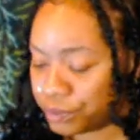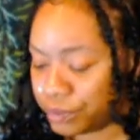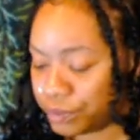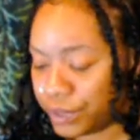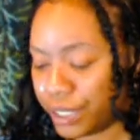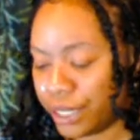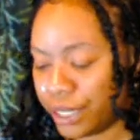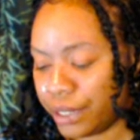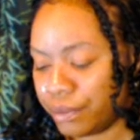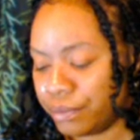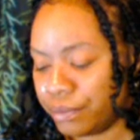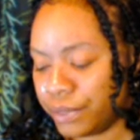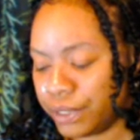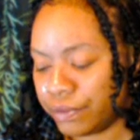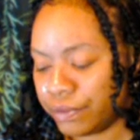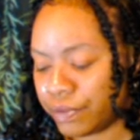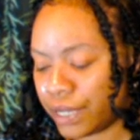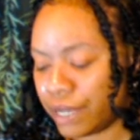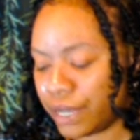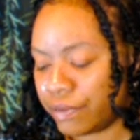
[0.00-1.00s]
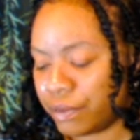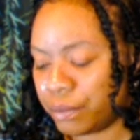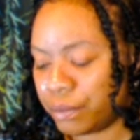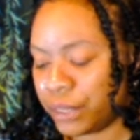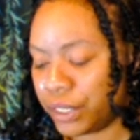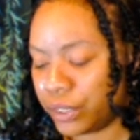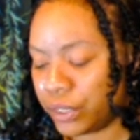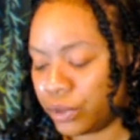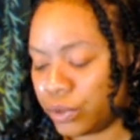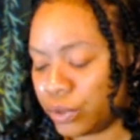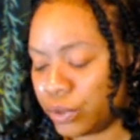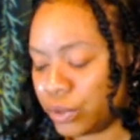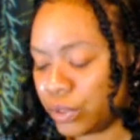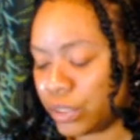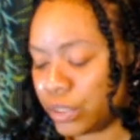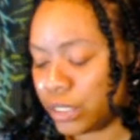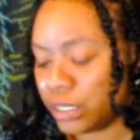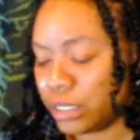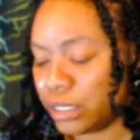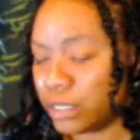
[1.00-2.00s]
Yeah, Five of Pentacles.
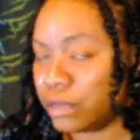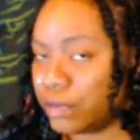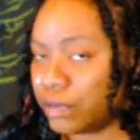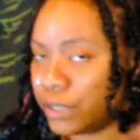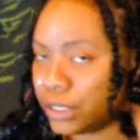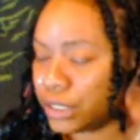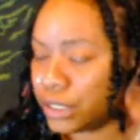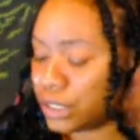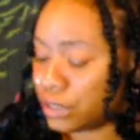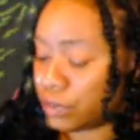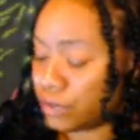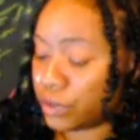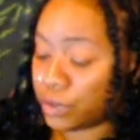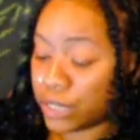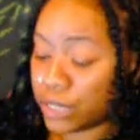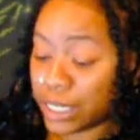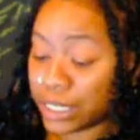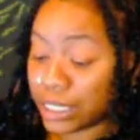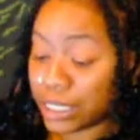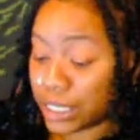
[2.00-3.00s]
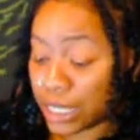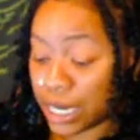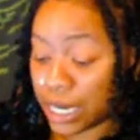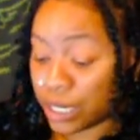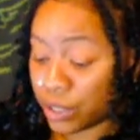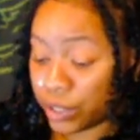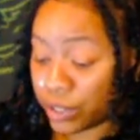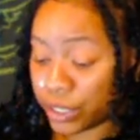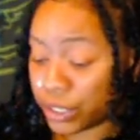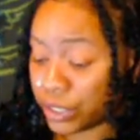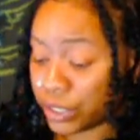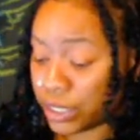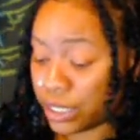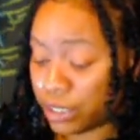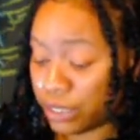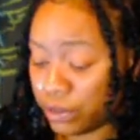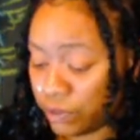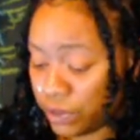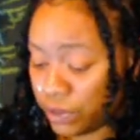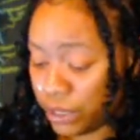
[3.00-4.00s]
A version of you that did not know yourself.
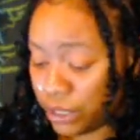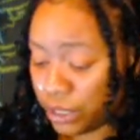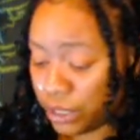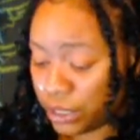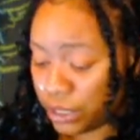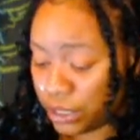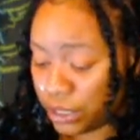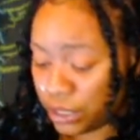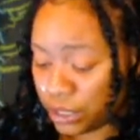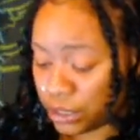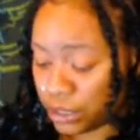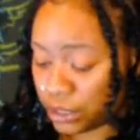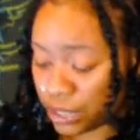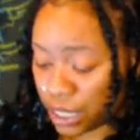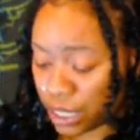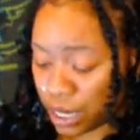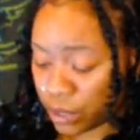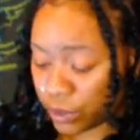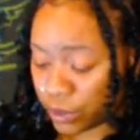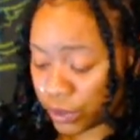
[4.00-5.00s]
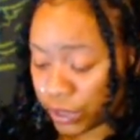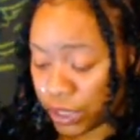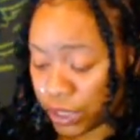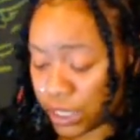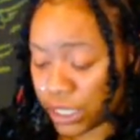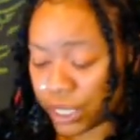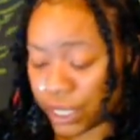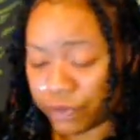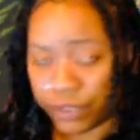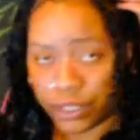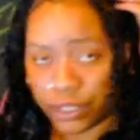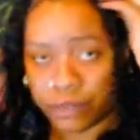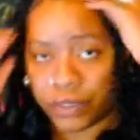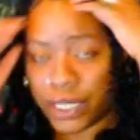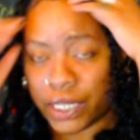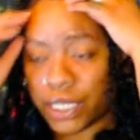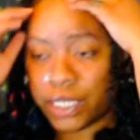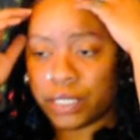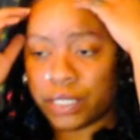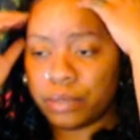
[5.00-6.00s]
The Tower, Seven of
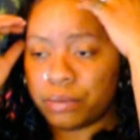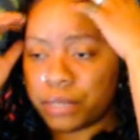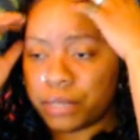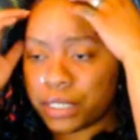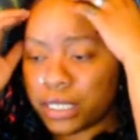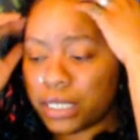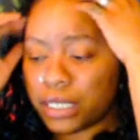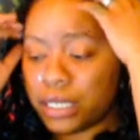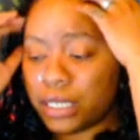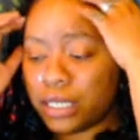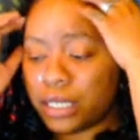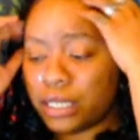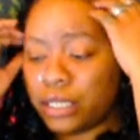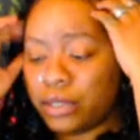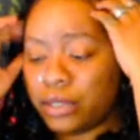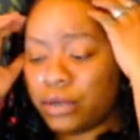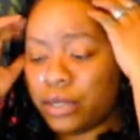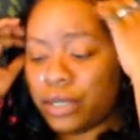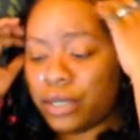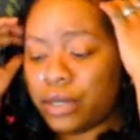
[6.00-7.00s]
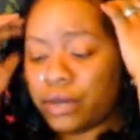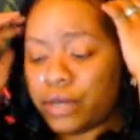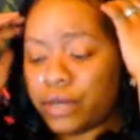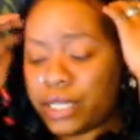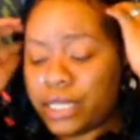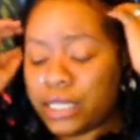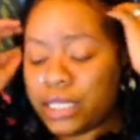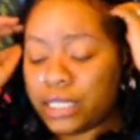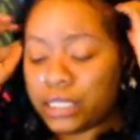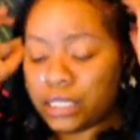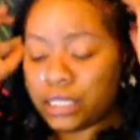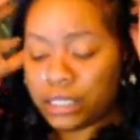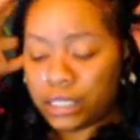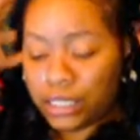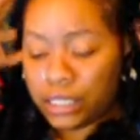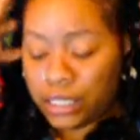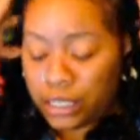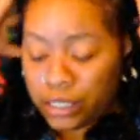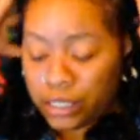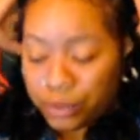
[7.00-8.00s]
Cups, you know,
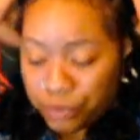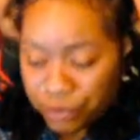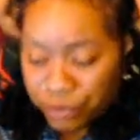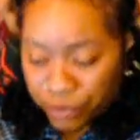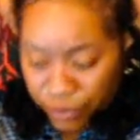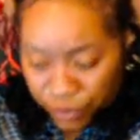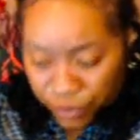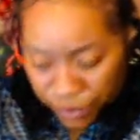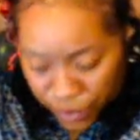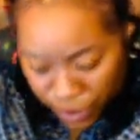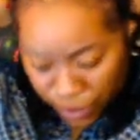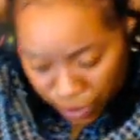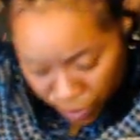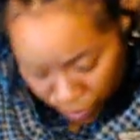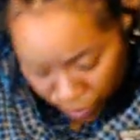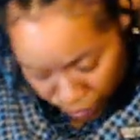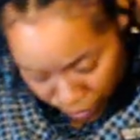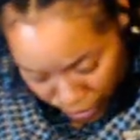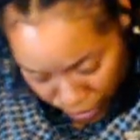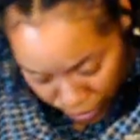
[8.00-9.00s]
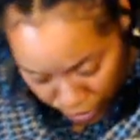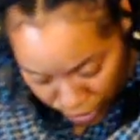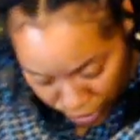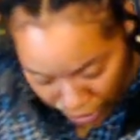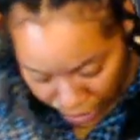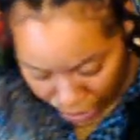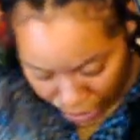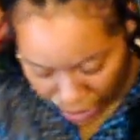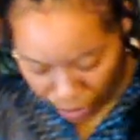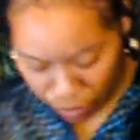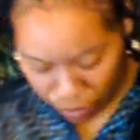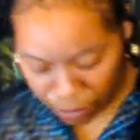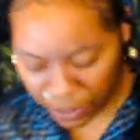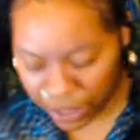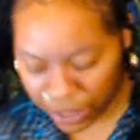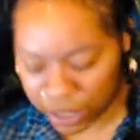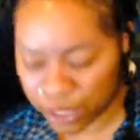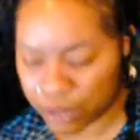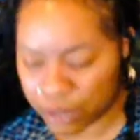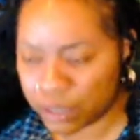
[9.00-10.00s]
easily, you know, and I don't
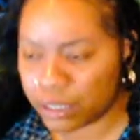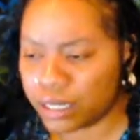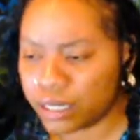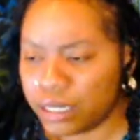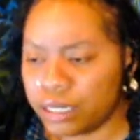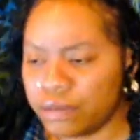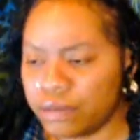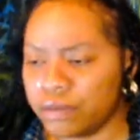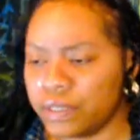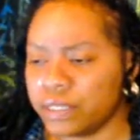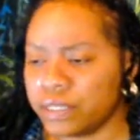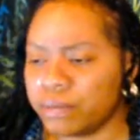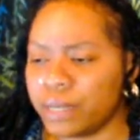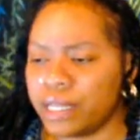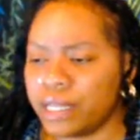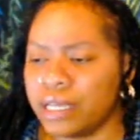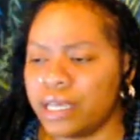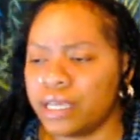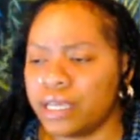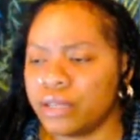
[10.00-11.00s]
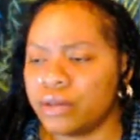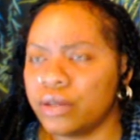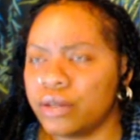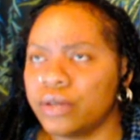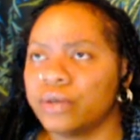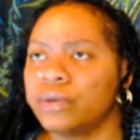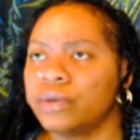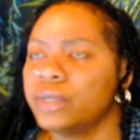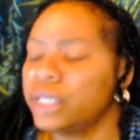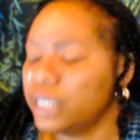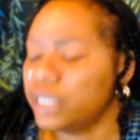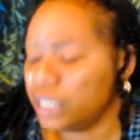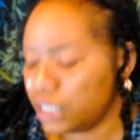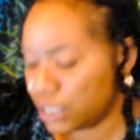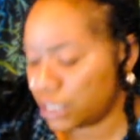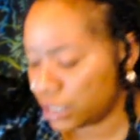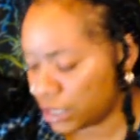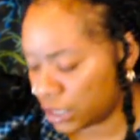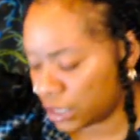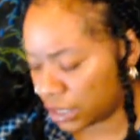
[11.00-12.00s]
mean any offense by that, you know,
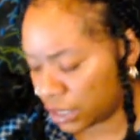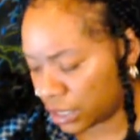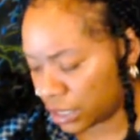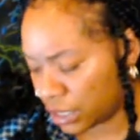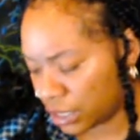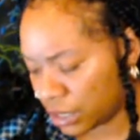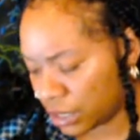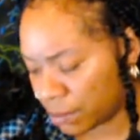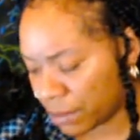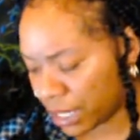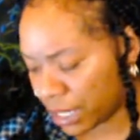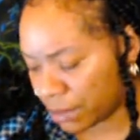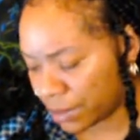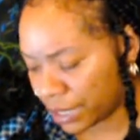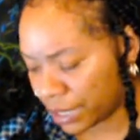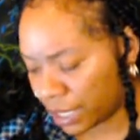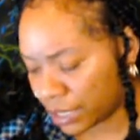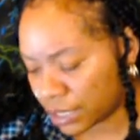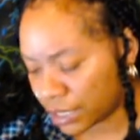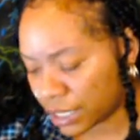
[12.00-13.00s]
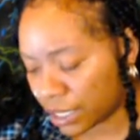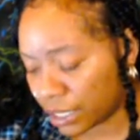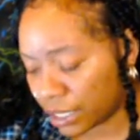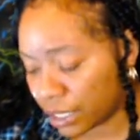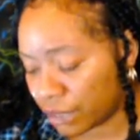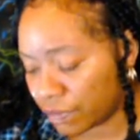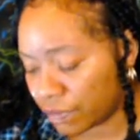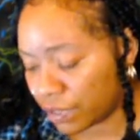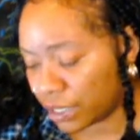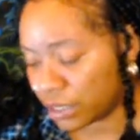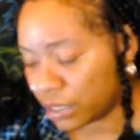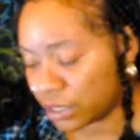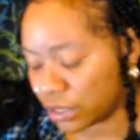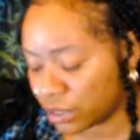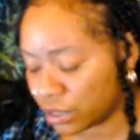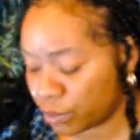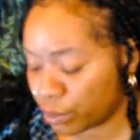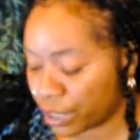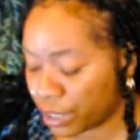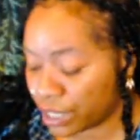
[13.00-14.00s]
easily maybe like taken advantage
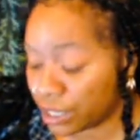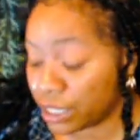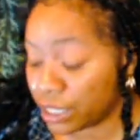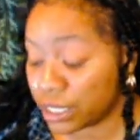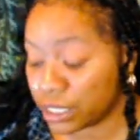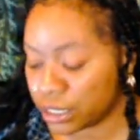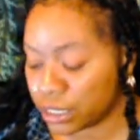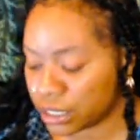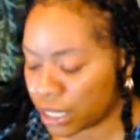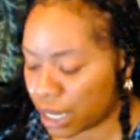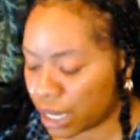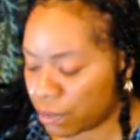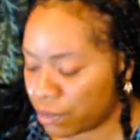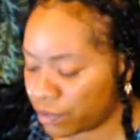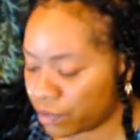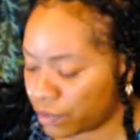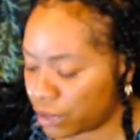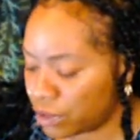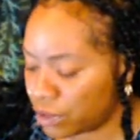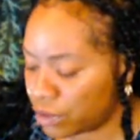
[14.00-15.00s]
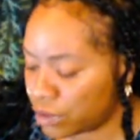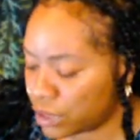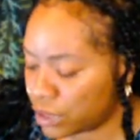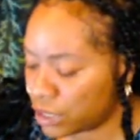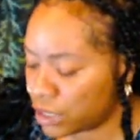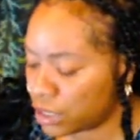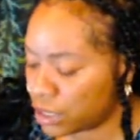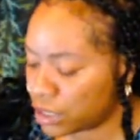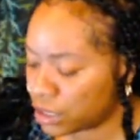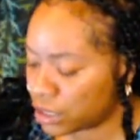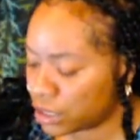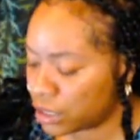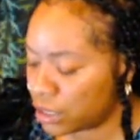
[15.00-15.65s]
of by these type of energies.